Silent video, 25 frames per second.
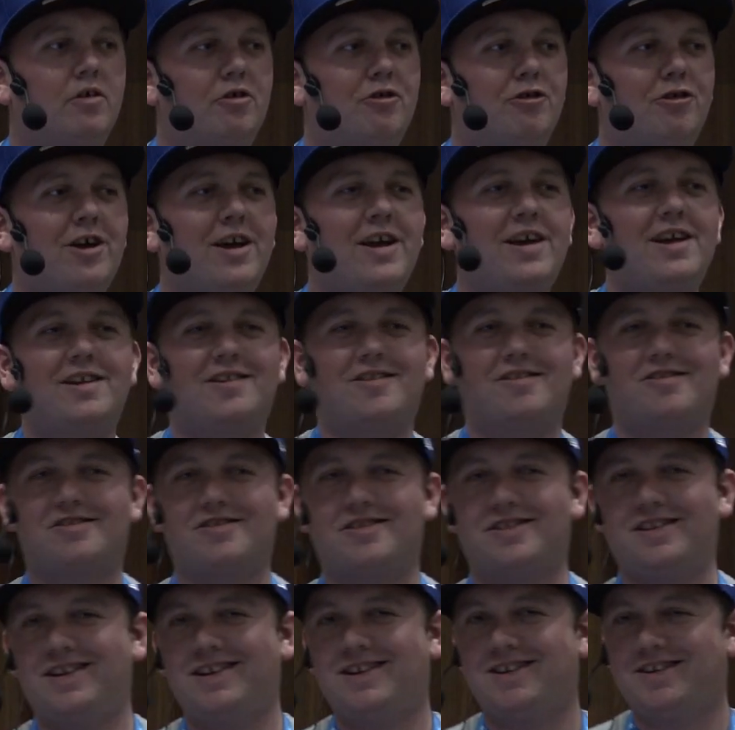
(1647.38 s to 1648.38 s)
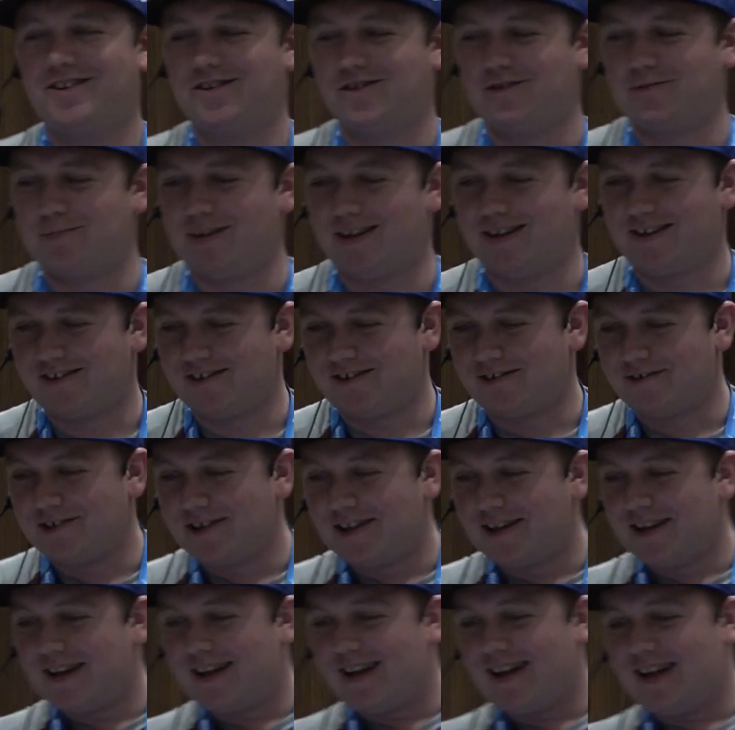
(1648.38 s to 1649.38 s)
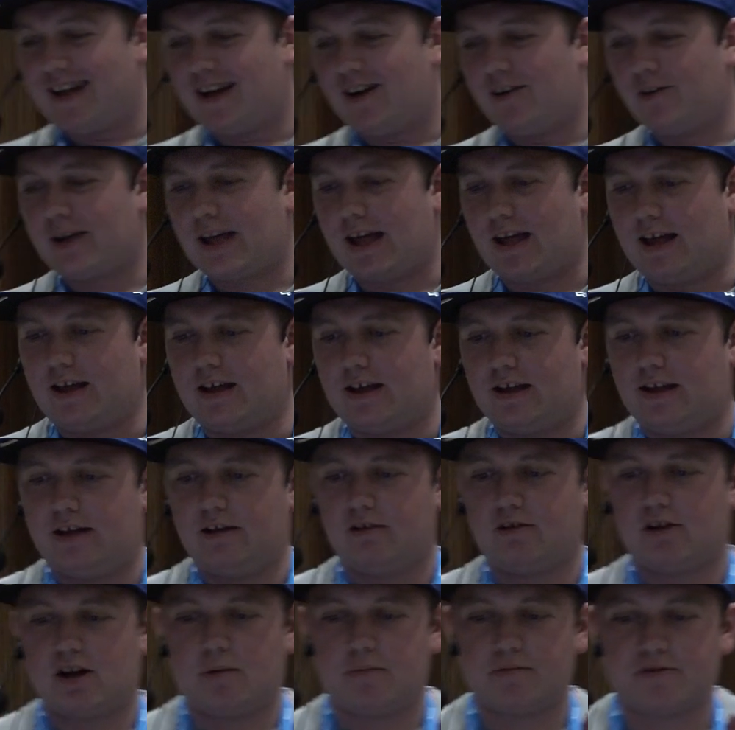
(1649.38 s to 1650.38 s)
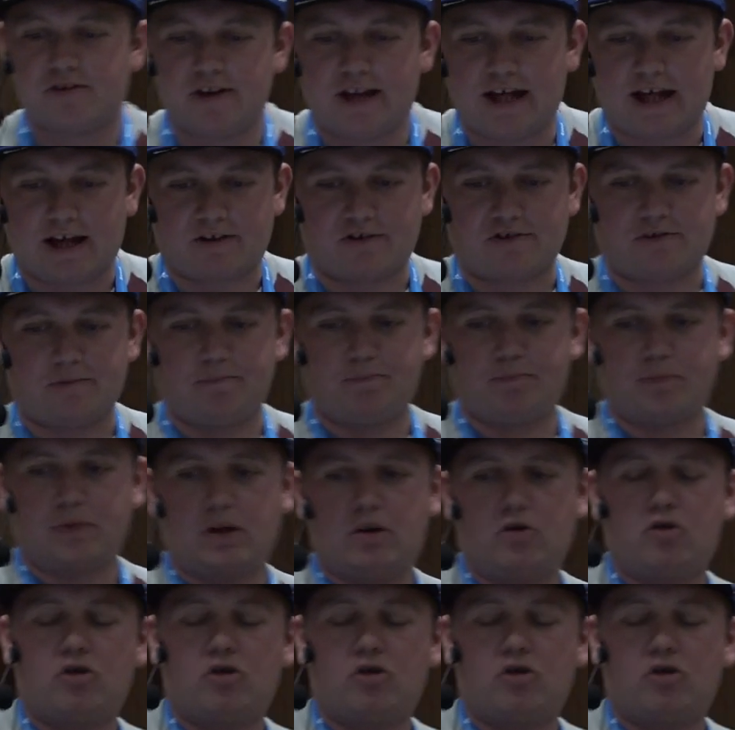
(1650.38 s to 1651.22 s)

Great, still no bingo. Okay, here comes the next.